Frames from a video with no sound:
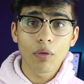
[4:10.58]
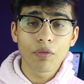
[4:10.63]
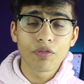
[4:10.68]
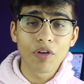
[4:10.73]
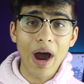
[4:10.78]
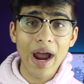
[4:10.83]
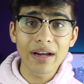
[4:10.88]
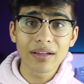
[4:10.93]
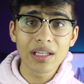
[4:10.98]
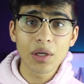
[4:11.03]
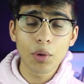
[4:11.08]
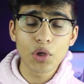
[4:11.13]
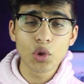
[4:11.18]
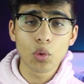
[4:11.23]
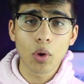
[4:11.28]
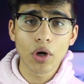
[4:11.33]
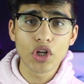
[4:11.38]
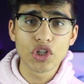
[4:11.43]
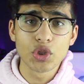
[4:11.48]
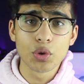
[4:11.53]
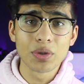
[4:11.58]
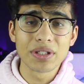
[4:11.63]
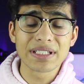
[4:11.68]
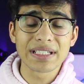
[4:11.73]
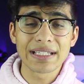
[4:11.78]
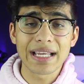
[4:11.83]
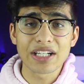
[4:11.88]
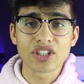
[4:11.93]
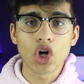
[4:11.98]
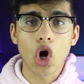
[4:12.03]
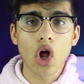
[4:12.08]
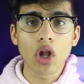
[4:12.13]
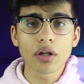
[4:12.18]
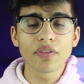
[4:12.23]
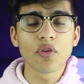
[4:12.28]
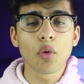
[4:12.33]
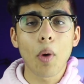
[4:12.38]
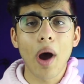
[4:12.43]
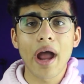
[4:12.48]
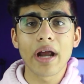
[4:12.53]
finally, what you want to do is connect all of
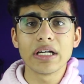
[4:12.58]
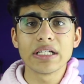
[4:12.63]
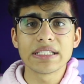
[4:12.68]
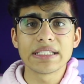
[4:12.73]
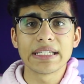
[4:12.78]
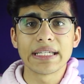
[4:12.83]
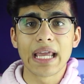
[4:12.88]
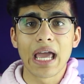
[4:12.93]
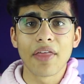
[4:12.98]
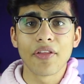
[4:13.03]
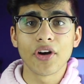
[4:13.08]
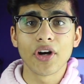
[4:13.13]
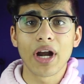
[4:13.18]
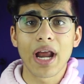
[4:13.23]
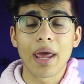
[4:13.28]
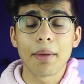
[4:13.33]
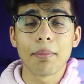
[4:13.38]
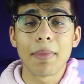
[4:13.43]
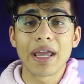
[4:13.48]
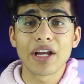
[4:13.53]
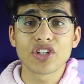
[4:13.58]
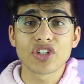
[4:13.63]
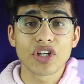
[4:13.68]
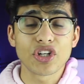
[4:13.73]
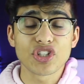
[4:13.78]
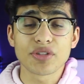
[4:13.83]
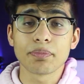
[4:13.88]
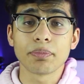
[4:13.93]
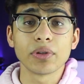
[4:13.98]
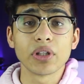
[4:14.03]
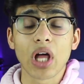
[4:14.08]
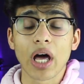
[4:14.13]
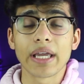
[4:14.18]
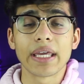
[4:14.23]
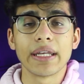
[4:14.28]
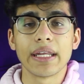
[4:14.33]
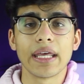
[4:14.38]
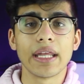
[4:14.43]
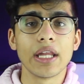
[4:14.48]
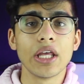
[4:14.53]
the wires together and just plug
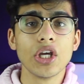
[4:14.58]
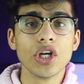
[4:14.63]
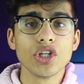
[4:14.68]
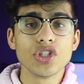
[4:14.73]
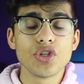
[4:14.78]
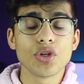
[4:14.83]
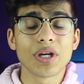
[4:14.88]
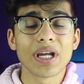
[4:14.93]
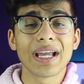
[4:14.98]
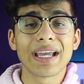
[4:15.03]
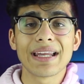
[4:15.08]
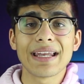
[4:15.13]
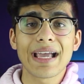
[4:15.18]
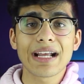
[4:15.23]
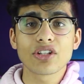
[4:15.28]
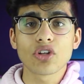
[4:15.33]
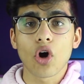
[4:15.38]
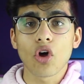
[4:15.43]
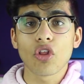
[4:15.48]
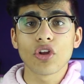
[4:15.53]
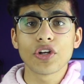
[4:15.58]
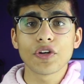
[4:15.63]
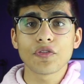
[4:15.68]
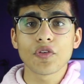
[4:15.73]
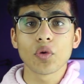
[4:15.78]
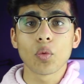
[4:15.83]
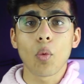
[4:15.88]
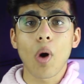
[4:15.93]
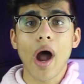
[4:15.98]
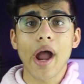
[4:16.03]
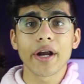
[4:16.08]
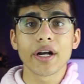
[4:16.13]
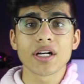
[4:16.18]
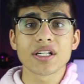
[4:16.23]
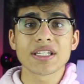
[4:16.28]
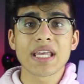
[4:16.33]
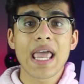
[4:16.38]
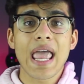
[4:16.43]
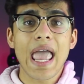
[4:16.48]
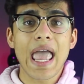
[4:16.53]
it in. So you can connect all the different
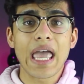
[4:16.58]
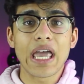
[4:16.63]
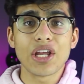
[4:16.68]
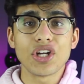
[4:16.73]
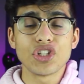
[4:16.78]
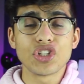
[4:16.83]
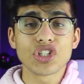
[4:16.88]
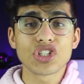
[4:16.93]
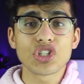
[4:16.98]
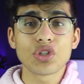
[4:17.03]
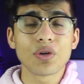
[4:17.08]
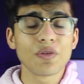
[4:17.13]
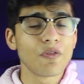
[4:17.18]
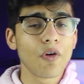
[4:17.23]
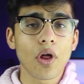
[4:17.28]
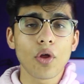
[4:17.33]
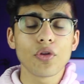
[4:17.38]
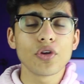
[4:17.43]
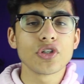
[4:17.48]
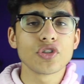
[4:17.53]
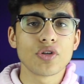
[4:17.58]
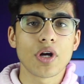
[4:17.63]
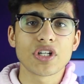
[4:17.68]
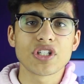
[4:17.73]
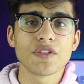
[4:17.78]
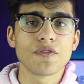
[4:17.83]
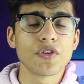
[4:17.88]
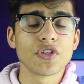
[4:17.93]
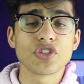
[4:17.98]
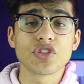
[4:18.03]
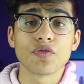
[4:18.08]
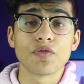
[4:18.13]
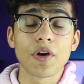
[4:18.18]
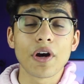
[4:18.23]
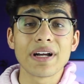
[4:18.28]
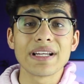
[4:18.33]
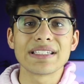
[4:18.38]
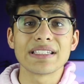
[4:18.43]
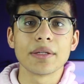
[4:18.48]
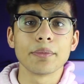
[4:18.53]
wires and you can follow the instructions for this. It's
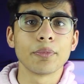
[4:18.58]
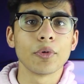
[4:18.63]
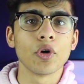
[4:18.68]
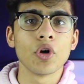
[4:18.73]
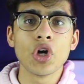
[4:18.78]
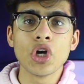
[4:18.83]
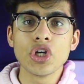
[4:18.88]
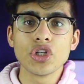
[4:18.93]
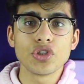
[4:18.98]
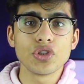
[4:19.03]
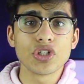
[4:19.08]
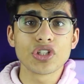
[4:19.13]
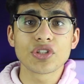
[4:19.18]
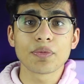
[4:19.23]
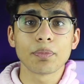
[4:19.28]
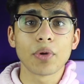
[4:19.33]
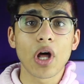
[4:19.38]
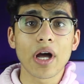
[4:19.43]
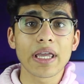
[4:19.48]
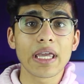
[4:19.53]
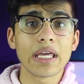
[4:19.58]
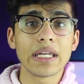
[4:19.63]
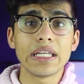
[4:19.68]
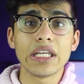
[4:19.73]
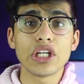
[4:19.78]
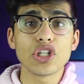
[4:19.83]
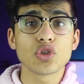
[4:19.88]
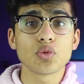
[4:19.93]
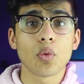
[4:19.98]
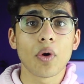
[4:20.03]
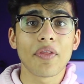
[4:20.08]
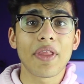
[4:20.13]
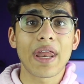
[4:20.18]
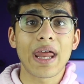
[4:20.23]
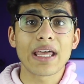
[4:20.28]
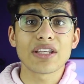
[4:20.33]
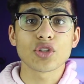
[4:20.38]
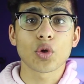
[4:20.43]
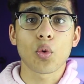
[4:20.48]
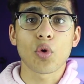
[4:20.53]
very simple. So you just plug in each one that
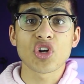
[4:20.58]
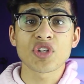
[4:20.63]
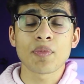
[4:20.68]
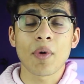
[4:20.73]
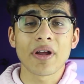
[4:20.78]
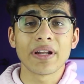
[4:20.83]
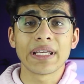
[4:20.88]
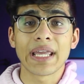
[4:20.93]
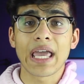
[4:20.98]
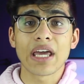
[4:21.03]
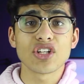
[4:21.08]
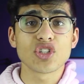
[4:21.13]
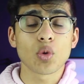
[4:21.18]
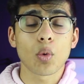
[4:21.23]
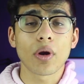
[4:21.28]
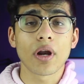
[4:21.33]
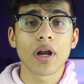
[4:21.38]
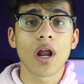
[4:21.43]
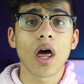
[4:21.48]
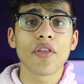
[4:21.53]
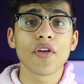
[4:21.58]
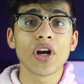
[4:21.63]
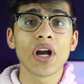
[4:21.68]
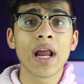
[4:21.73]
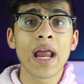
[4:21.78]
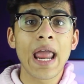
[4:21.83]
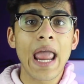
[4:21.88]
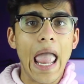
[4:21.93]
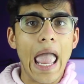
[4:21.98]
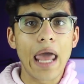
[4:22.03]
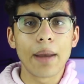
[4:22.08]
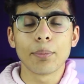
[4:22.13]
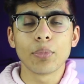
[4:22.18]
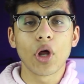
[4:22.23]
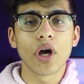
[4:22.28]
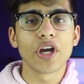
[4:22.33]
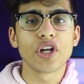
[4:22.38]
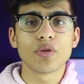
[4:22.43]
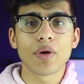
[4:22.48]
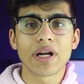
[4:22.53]
has a corresponding end to one another and
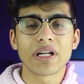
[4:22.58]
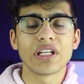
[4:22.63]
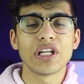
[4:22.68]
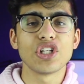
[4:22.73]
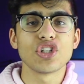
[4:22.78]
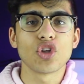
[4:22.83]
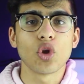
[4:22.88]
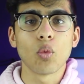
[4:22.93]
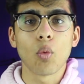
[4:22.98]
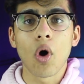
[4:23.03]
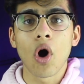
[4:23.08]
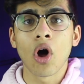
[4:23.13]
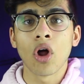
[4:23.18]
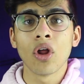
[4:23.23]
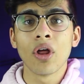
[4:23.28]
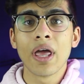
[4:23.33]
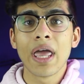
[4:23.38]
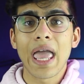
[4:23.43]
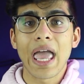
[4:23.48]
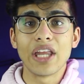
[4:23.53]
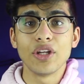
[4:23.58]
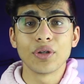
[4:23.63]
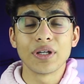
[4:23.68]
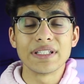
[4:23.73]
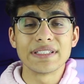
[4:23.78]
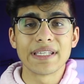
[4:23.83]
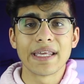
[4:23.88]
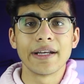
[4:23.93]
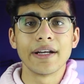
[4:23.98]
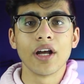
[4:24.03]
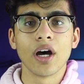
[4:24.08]
plug it directly into the wall and you can set it